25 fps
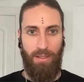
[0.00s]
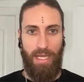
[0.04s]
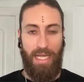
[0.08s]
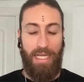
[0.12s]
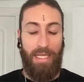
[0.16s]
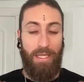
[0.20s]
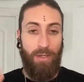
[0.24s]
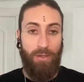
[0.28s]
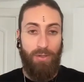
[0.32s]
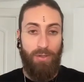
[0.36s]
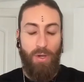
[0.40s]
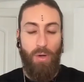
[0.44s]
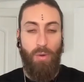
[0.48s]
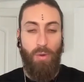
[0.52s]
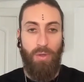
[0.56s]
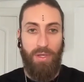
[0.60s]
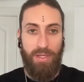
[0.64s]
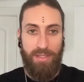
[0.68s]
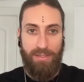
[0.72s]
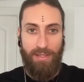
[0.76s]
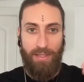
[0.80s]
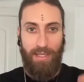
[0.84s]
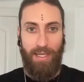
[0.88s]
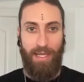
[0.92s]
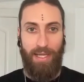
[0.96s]
I could
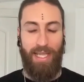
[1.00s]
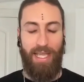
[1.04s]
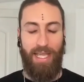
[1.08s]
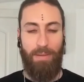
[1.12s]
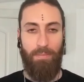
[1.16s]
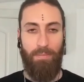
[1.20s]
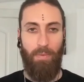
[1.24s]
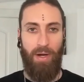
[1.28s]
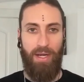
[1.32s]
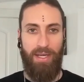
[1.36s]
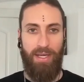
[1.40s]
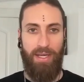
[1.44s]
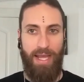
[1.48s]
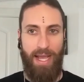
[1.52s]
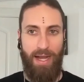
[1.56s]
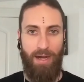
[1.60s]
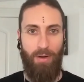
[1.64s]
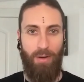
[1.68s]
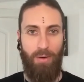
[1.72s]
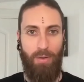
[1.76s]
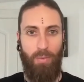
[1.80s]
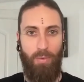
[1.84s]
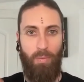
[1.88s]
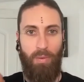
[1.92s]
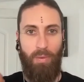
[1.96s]
notice, like I am right
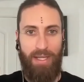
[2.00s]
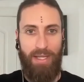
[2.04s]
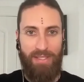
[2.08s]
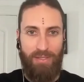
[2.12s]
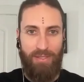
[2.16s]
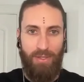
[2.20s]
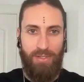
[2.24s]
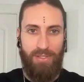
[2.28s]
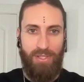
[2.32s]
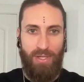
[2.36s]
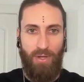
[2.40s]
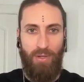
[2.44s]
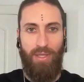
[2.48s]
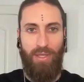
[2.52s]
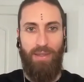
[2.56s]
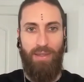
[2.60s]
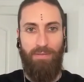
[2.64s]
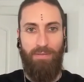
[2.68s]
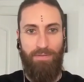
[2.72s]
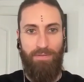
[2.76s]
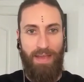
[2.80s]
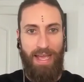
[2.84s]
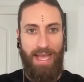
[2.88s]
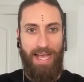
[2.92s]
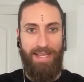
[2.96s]
now, when I start talking
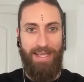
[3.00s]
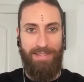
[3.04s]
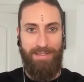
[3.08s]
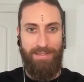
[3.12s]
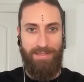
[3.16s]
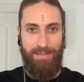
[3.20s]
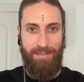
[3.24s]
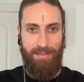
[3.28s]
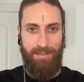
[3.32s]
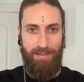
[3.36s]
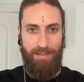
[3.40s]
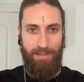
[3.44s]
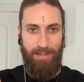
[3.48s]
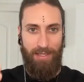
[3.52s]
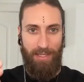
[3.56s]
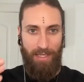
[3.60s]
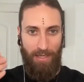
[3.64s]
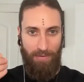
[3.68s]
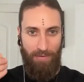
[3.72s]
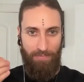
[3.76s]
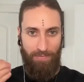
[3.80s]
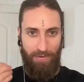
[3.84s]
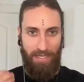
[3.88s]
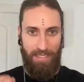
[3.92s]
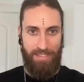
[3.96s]
fast and
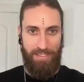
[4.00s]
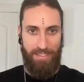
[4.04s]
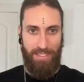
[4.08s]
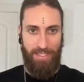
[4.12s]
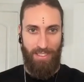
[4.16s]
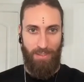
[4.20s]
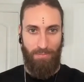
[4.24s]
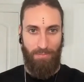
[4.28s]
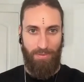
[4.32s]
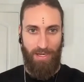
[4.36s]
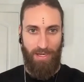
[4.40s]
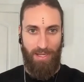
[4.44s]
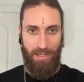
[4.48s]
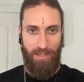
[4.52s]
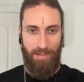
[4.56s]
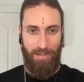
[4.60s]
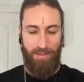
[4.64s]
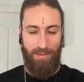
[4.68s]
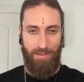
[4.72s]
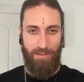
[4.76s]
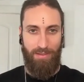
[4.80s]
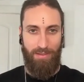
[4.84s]
I forget to take a breath.